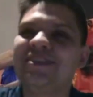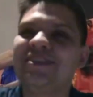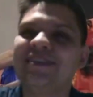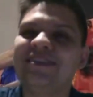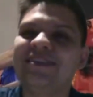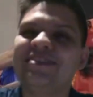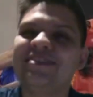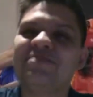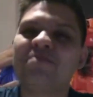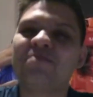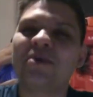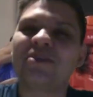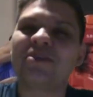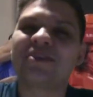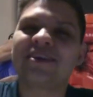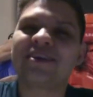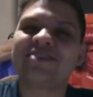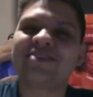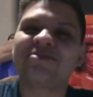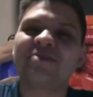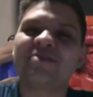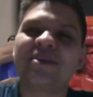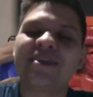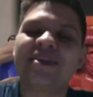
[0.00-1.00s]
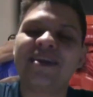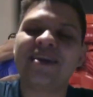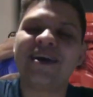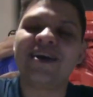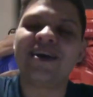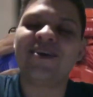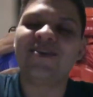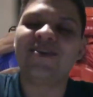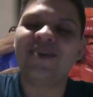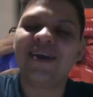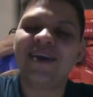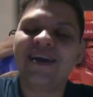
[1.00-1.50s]
this podcast right
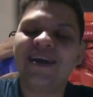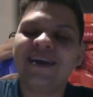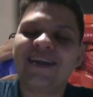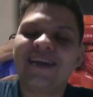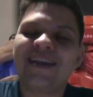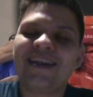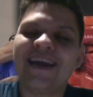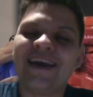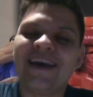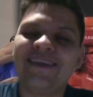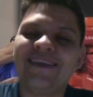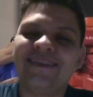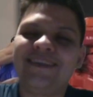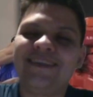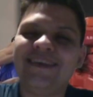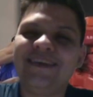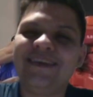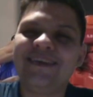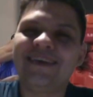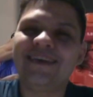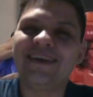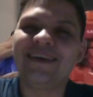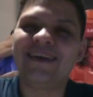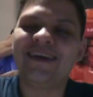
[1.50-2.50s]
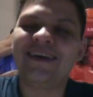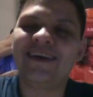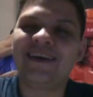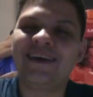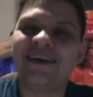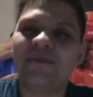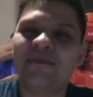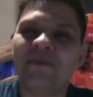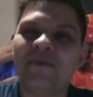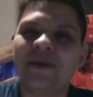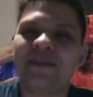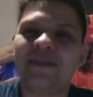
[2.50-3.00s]
now, I think
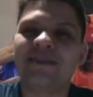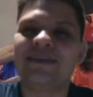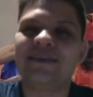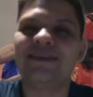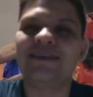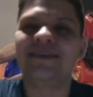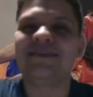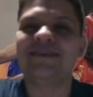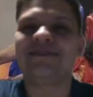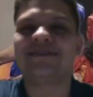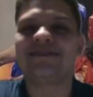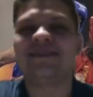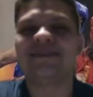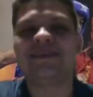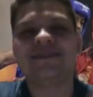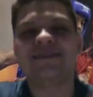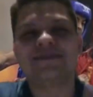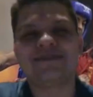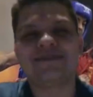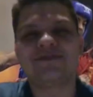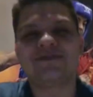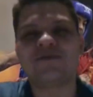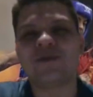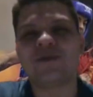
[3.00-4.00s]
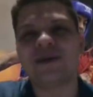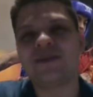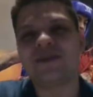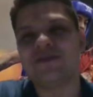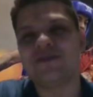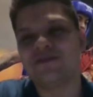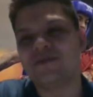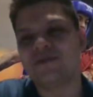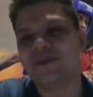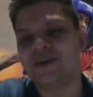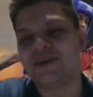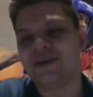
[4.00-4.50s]
Beatriz, it's one
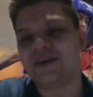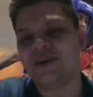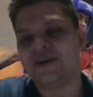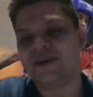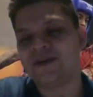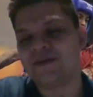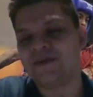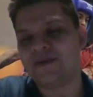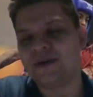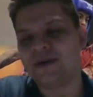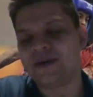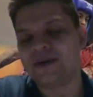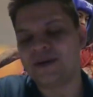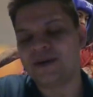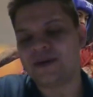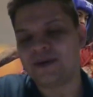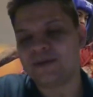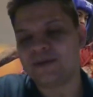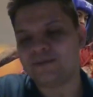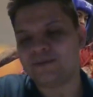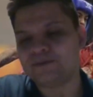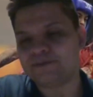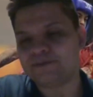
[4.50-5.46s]
of the